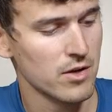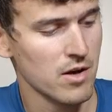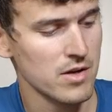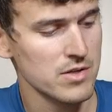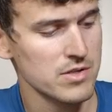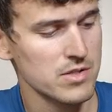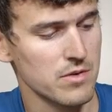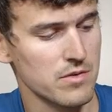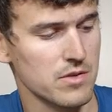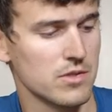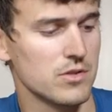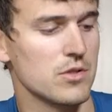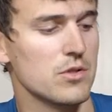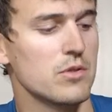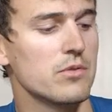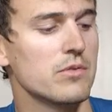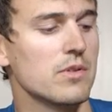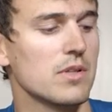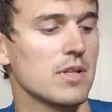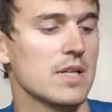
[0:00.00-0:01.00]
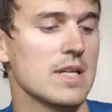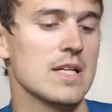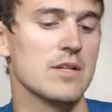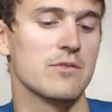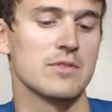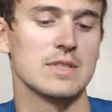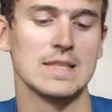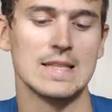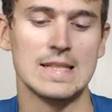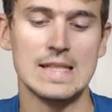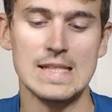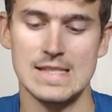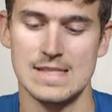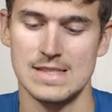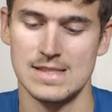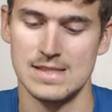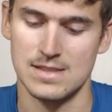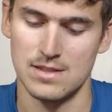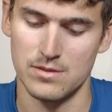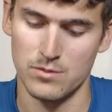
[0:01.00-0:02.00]
also the newly
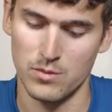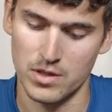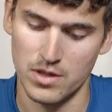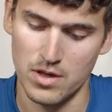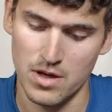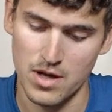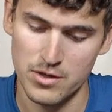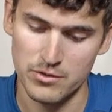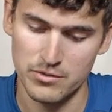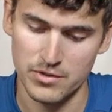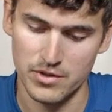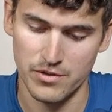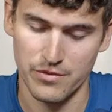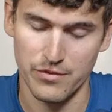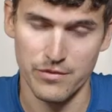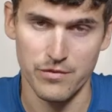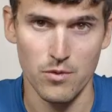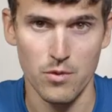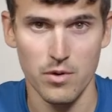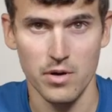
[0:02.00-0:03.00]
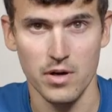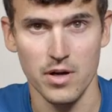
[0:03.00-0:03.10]
released one hundred to four